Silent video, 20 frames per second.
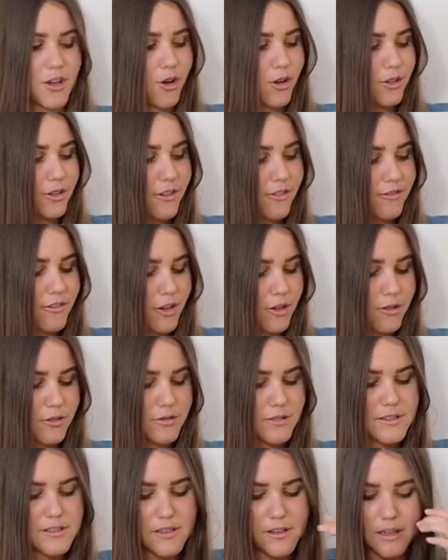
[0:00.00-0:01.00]
on the
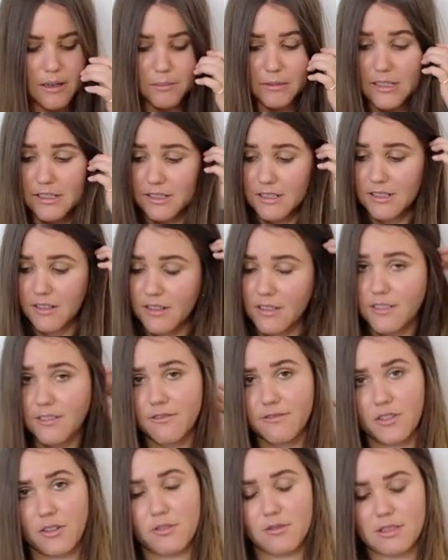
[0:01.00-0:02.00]
fold. So I'm literally going to
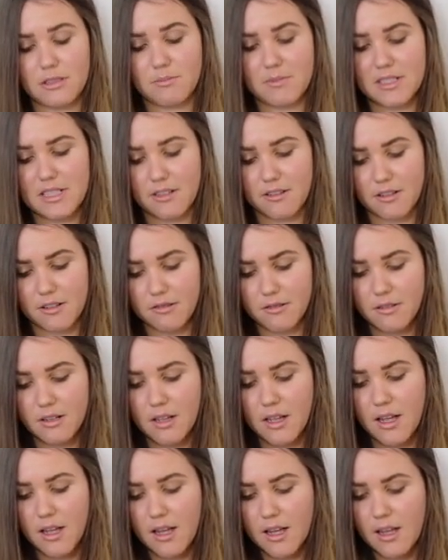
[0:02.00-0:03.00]
fold the material.
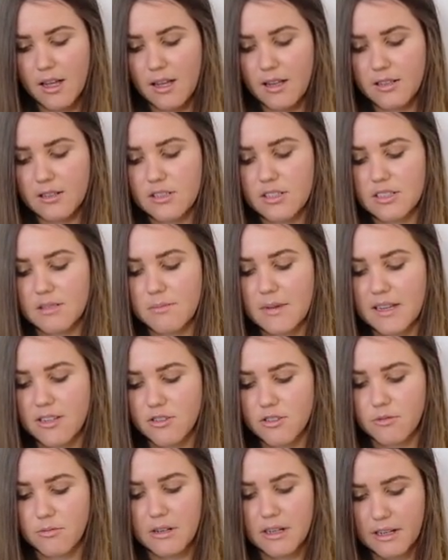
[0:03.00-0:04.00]
Just make
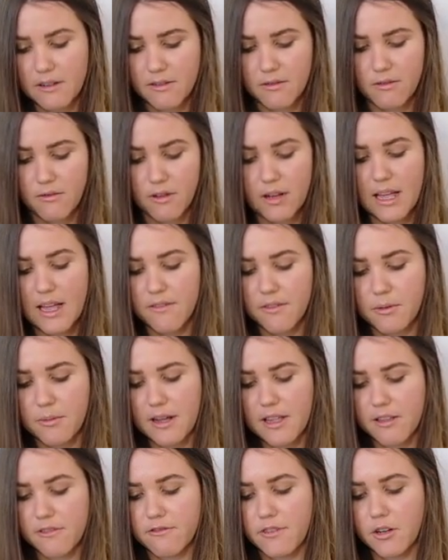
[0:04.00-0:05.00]
sure whatever, whatever
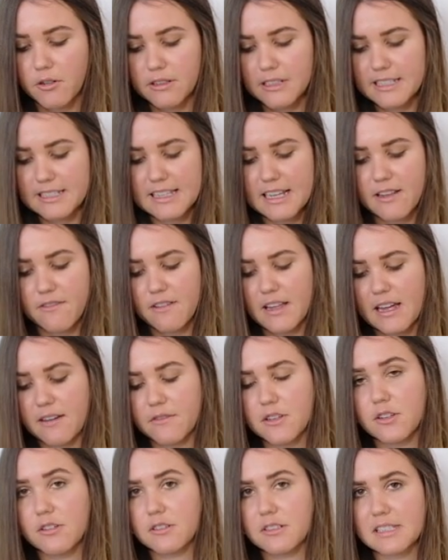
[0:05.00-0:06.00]
way you fold it, say if you
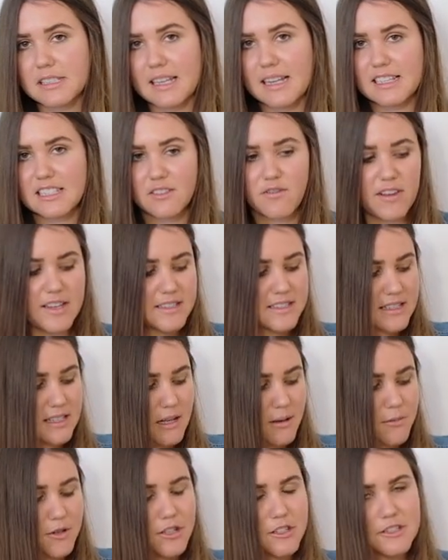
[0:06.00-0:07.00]
have the good sides facing
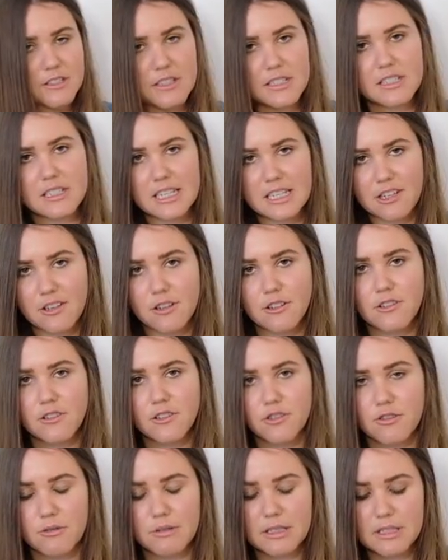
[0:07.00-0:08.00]
up, you just continue to
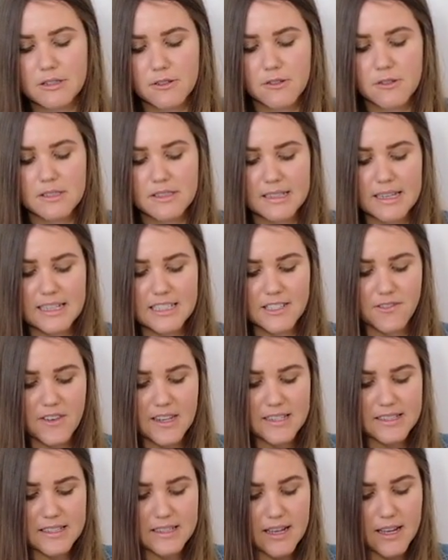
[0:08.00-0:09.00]
do it with the good sides
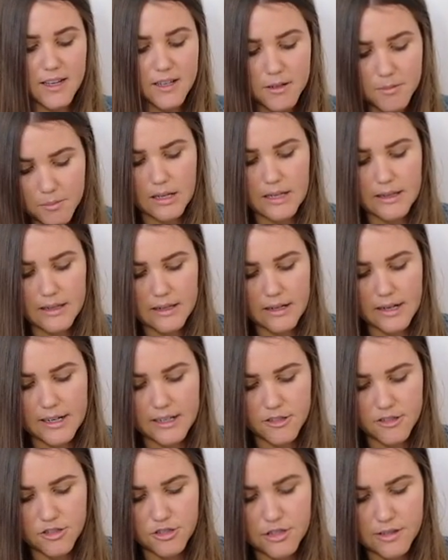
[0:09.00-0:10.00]
facing up. And then I
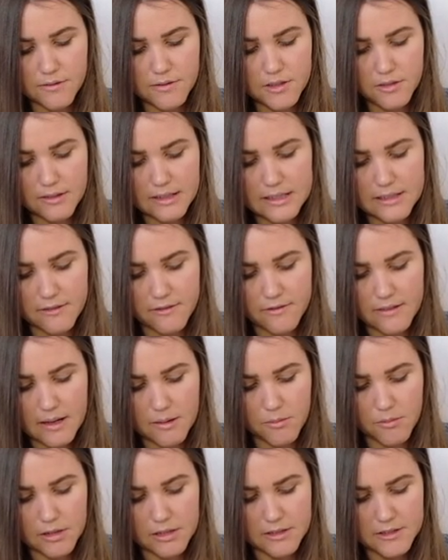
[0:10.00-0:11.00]
just shift around the
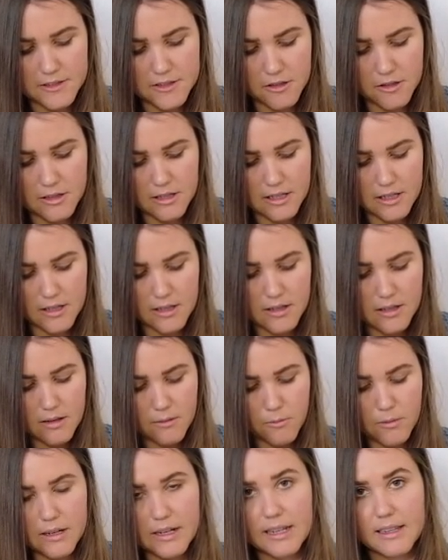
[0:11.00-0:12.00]
fabric so that
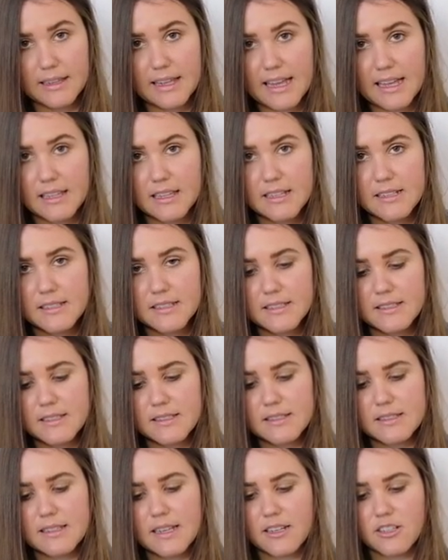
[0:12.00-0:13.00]
when I lay this
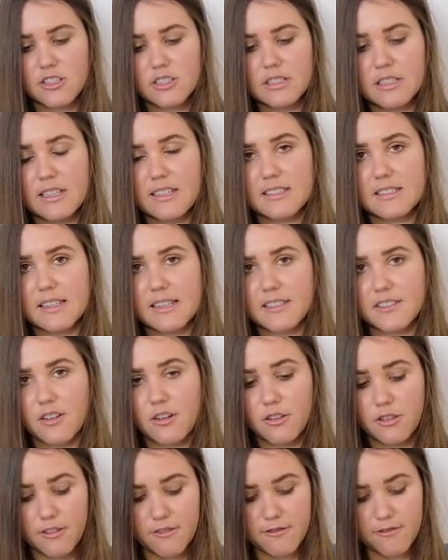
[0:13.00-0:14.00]
section that says
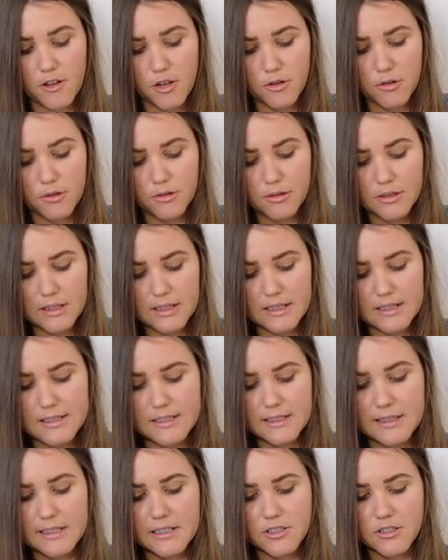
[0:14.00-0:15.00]
on the fold, it
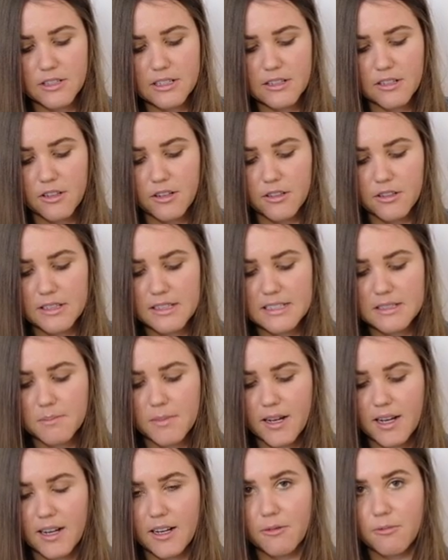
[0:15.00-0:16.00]
is literally on this
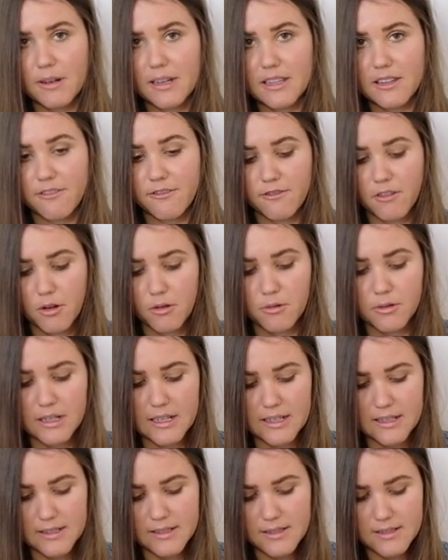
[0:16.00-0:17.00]
part where the fold
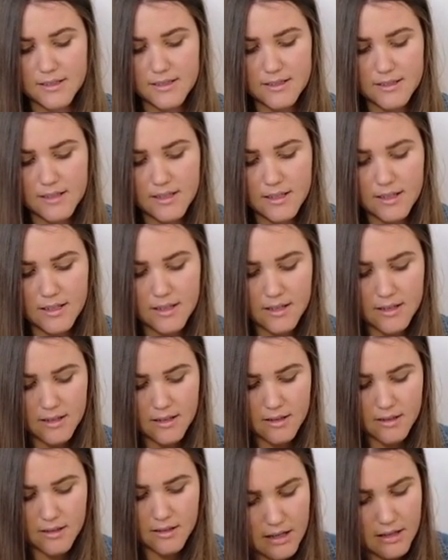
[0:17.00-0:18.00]
is.
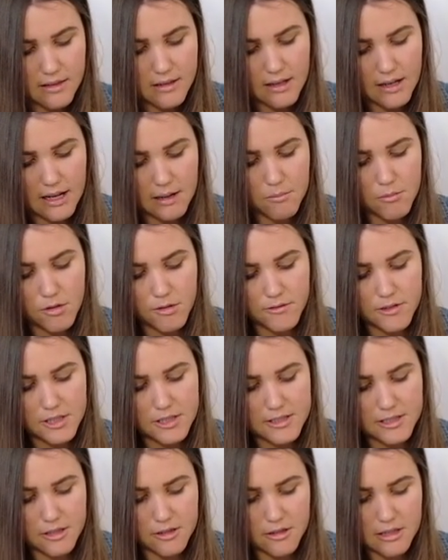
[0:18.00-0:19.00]
And I move
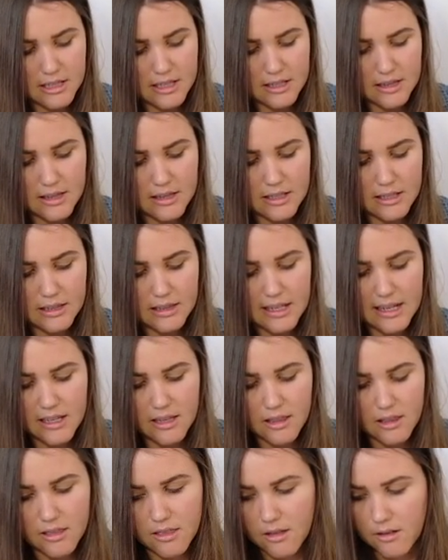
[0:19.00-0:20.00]
it so that the
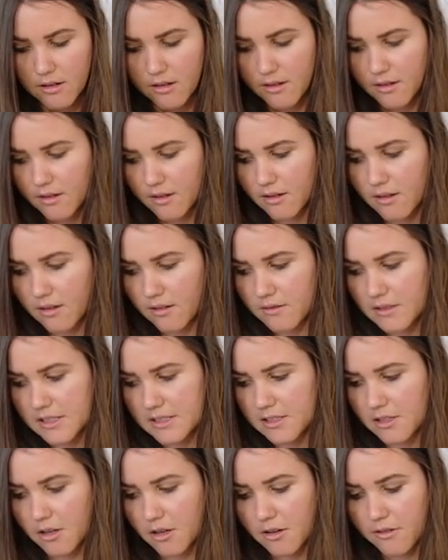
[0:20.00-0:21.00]
length of
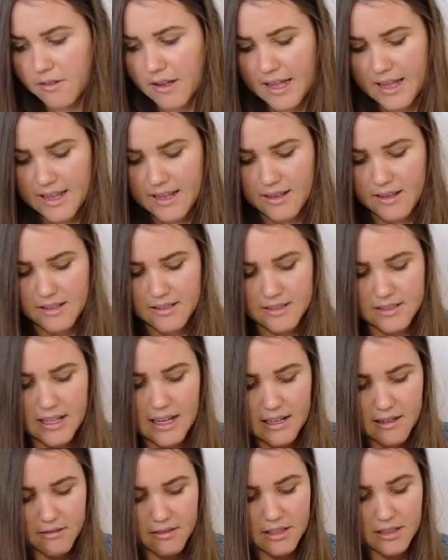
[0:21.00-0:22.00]
this overhang is
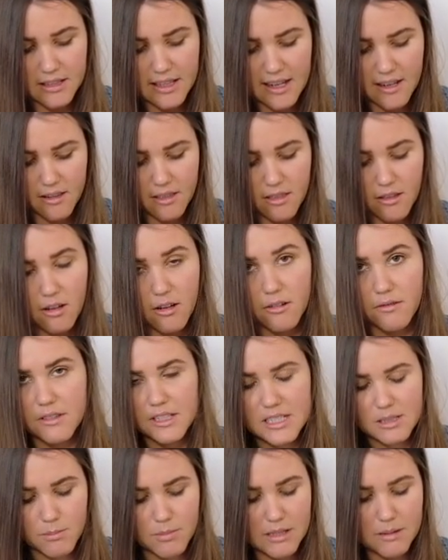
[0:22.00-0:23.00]
kind of the length of
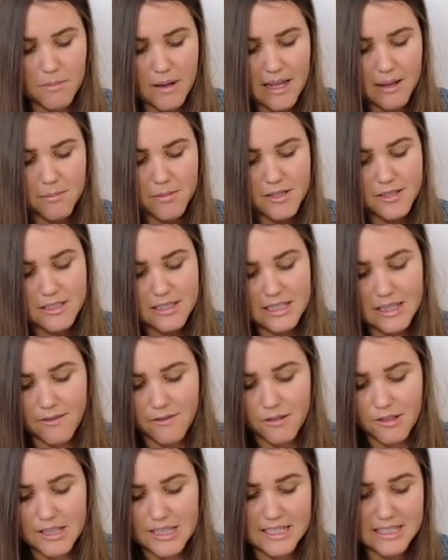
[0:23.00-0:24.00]
this bit of paper so
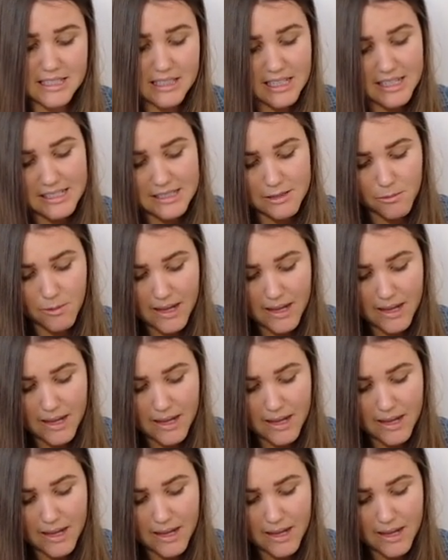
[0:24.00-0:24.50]
therefore there's less